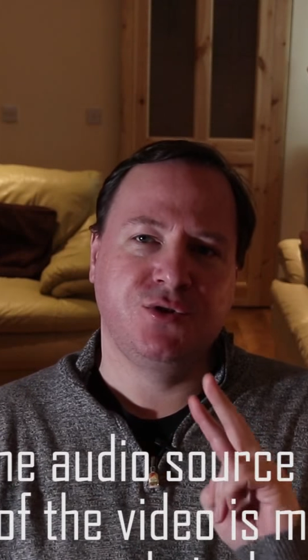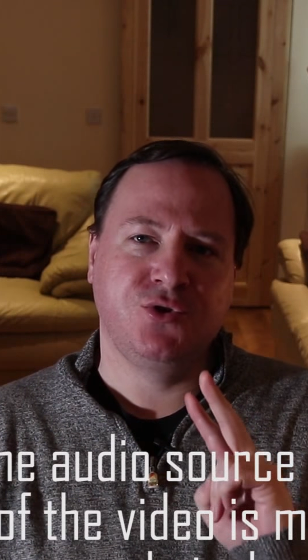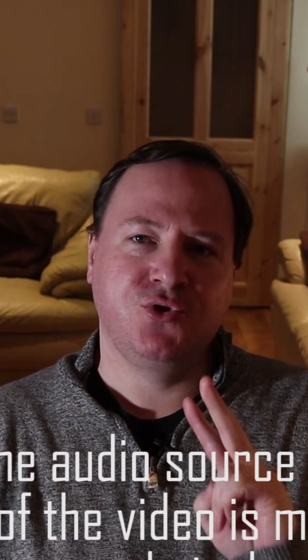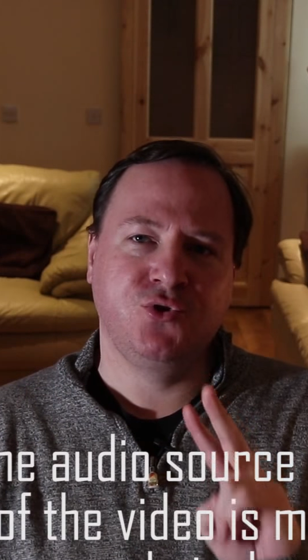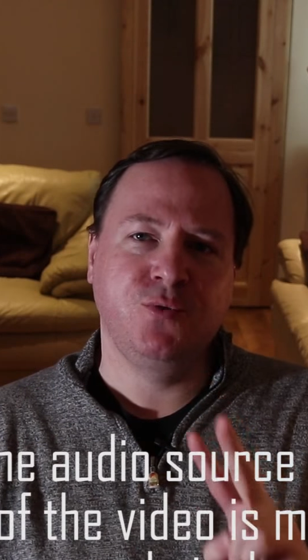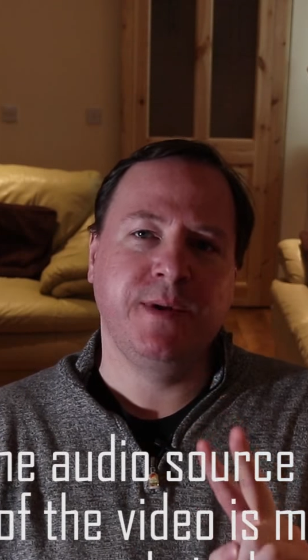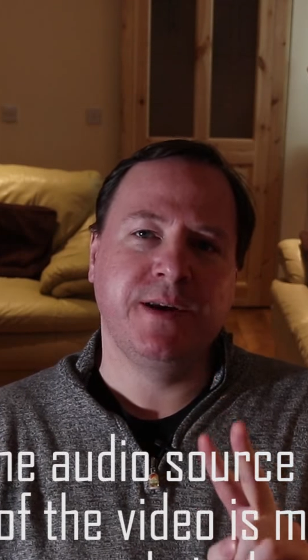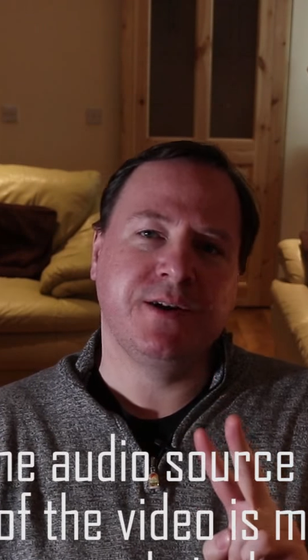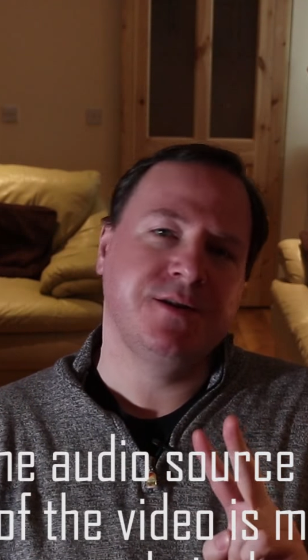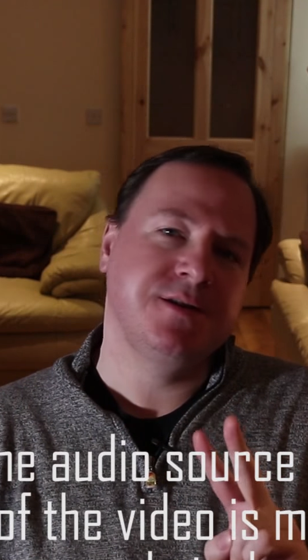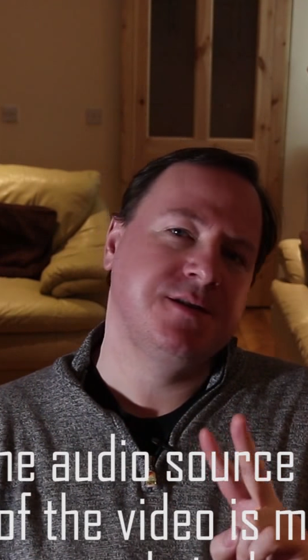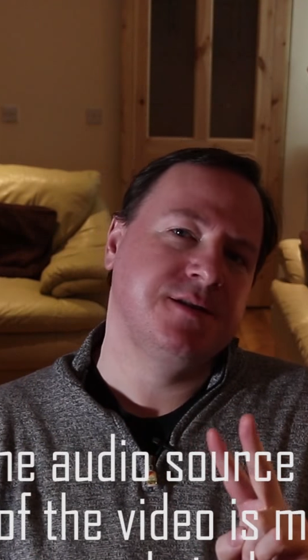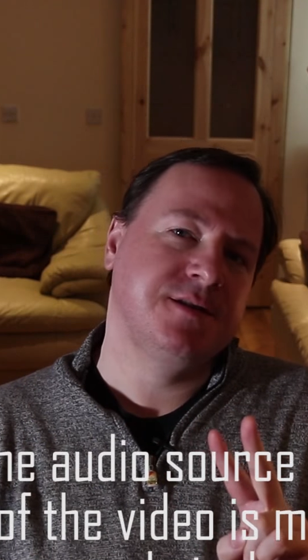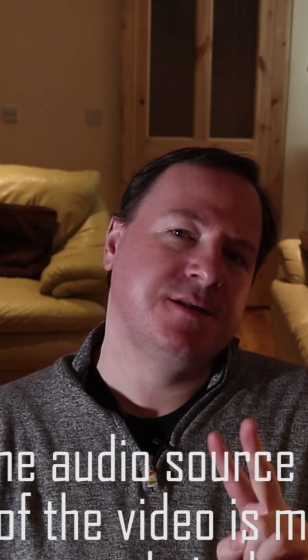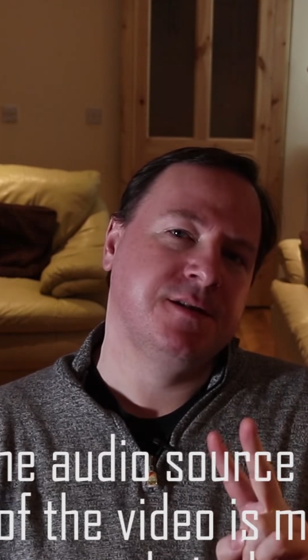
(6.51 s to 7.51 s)
two
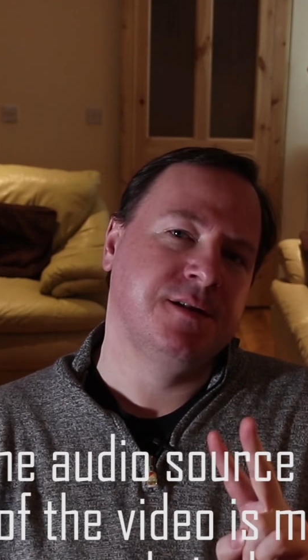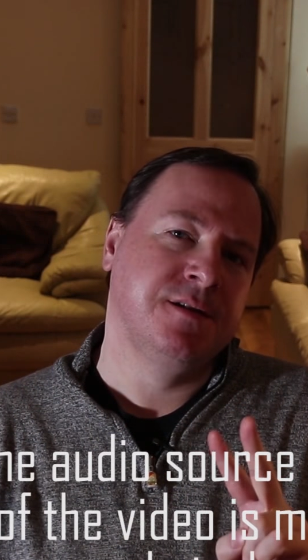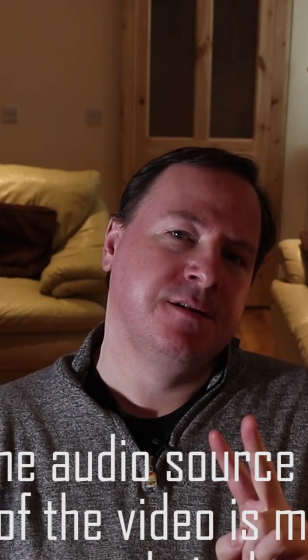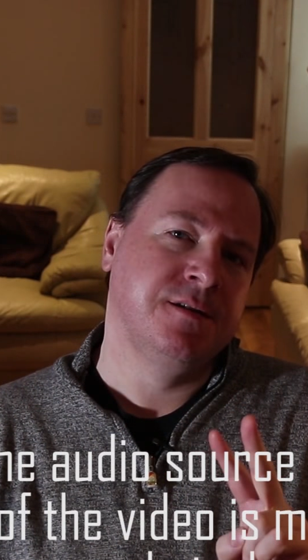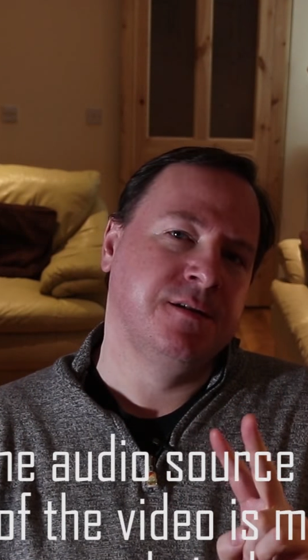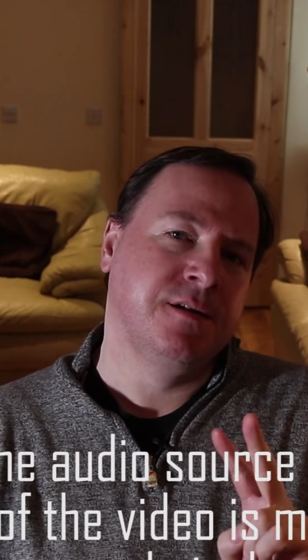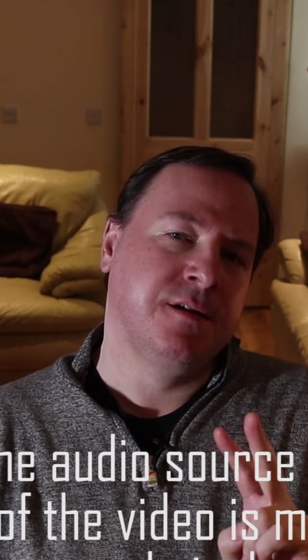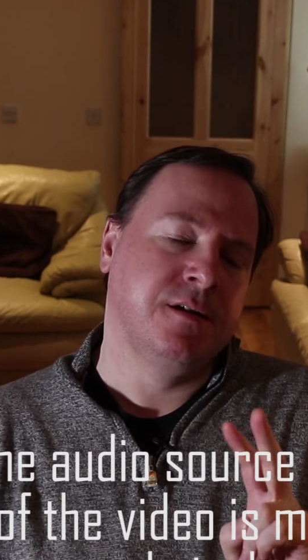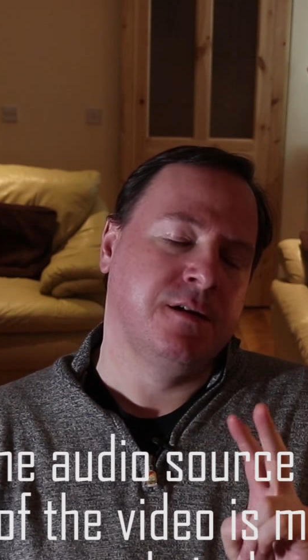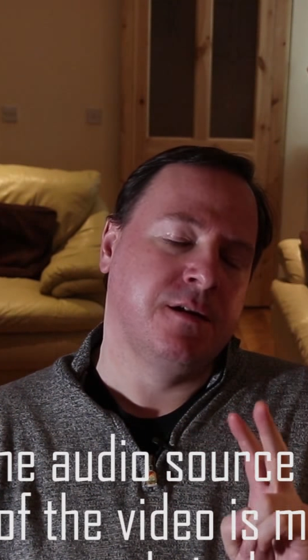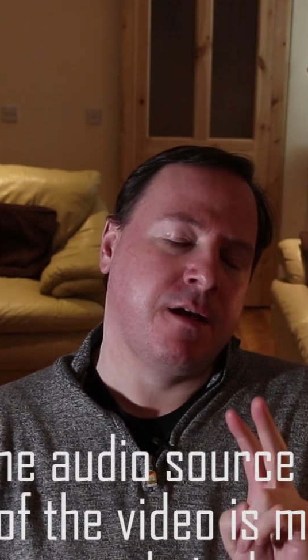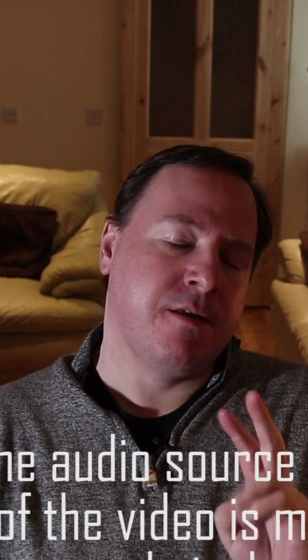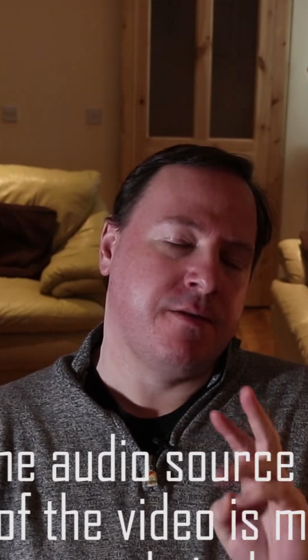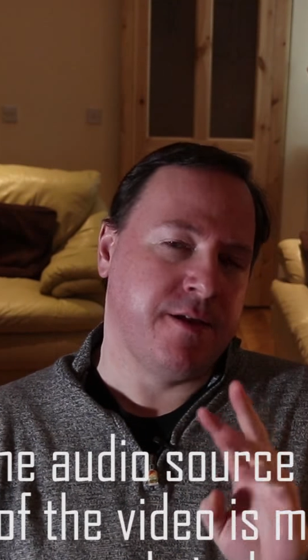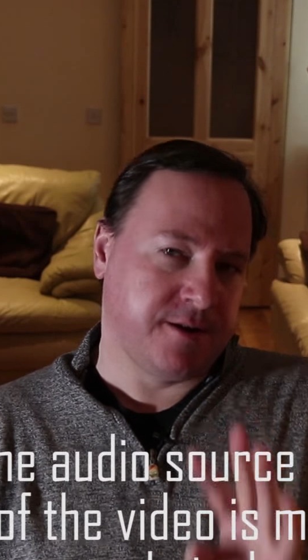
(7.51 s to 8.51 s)
beers
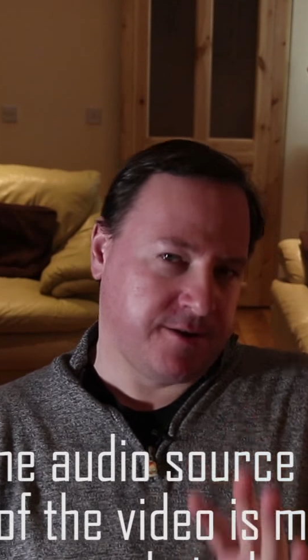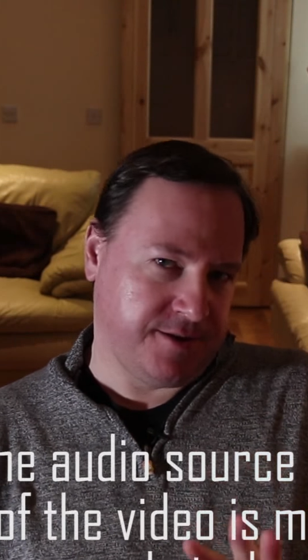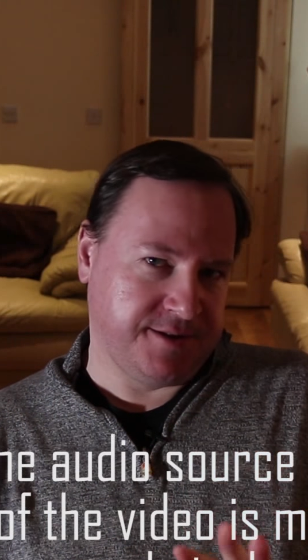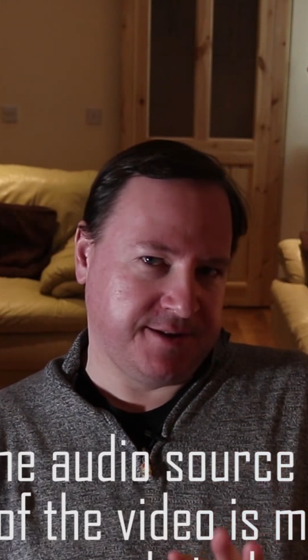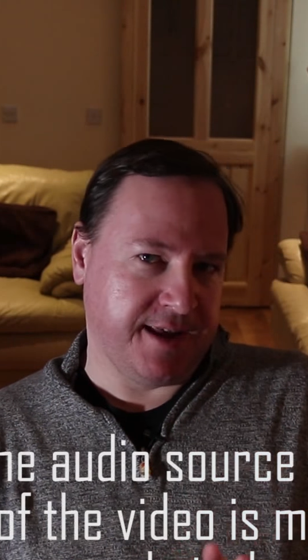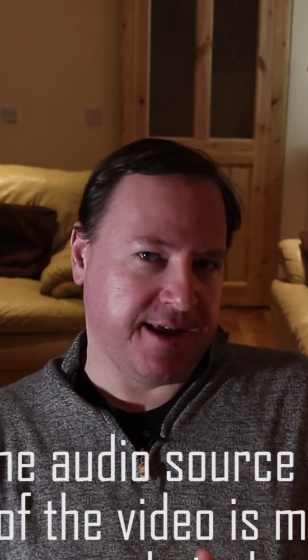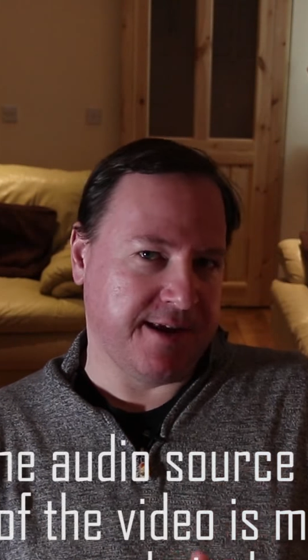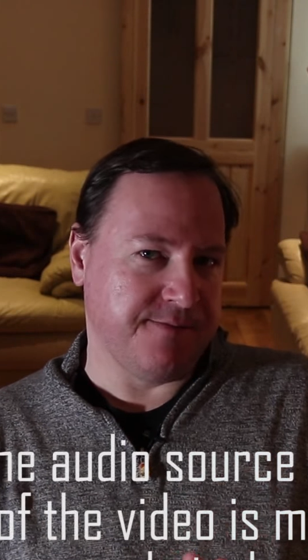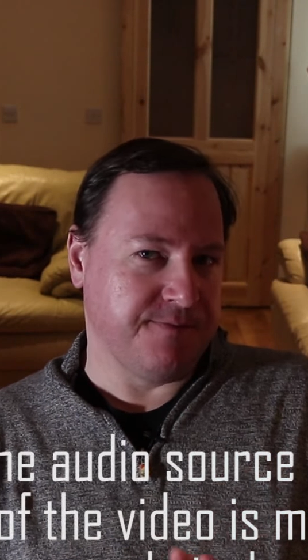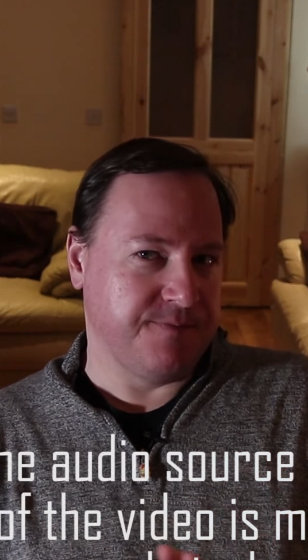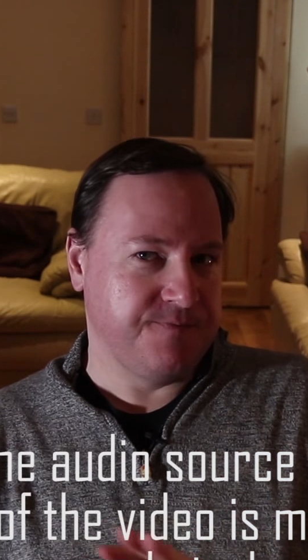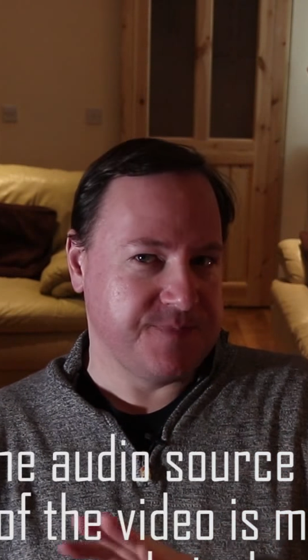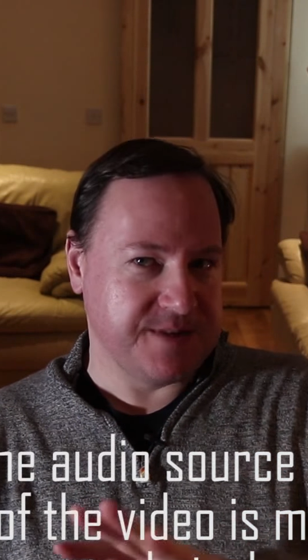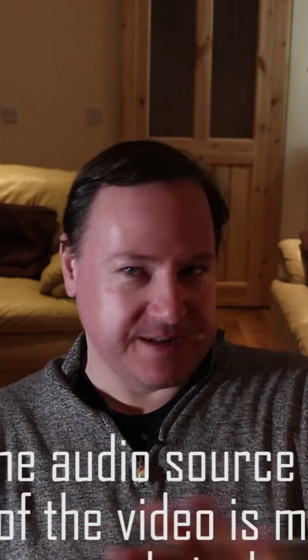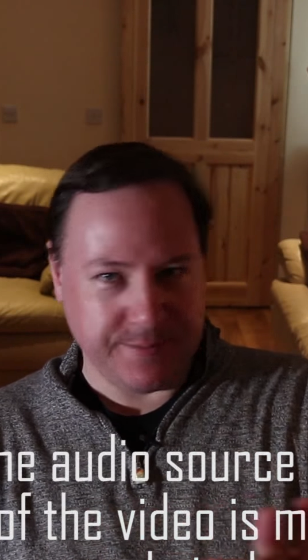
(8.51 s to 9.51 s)
that are the same.
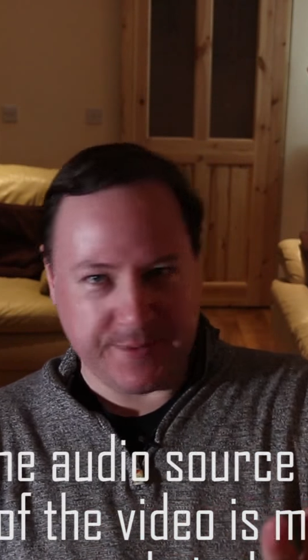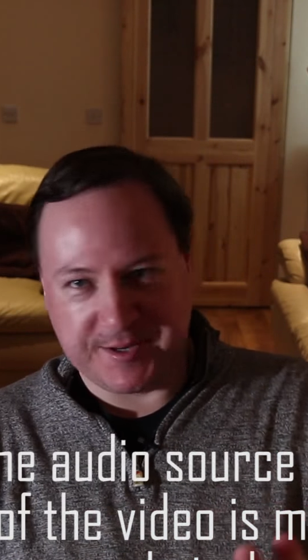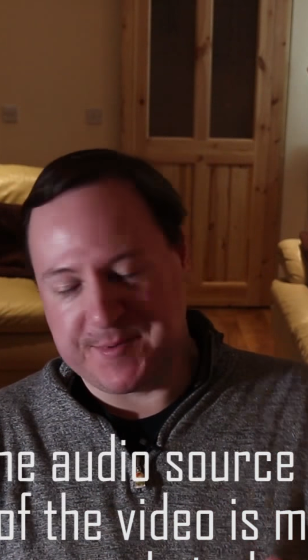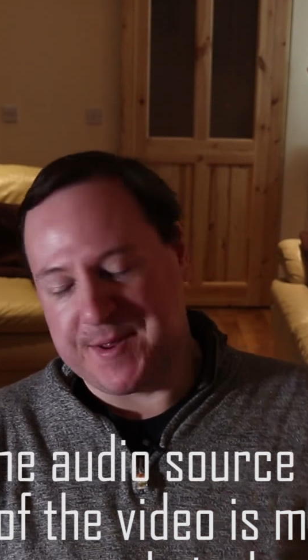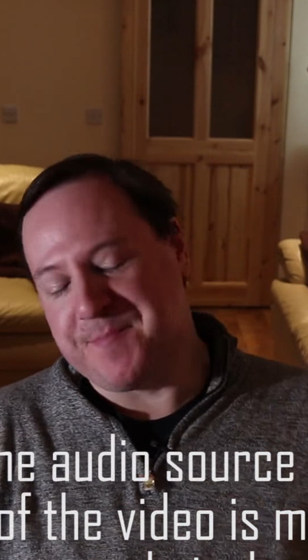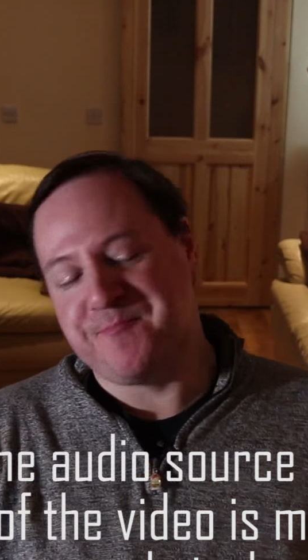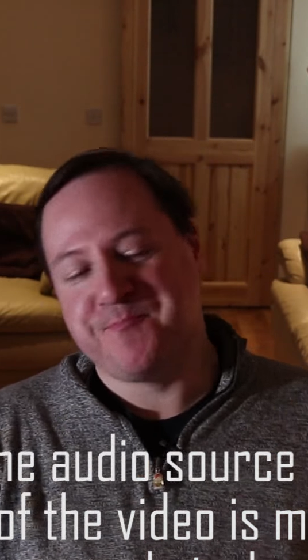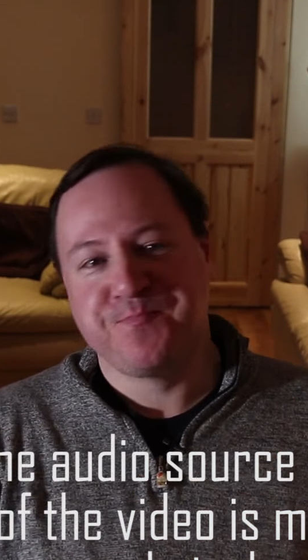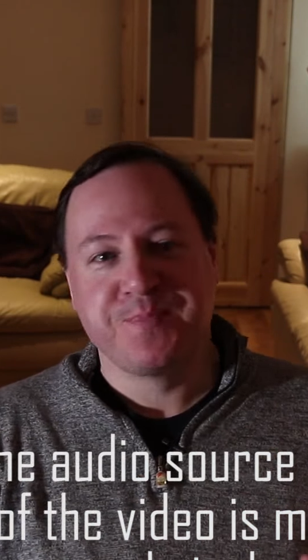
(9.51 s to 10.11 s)
Now let me explain.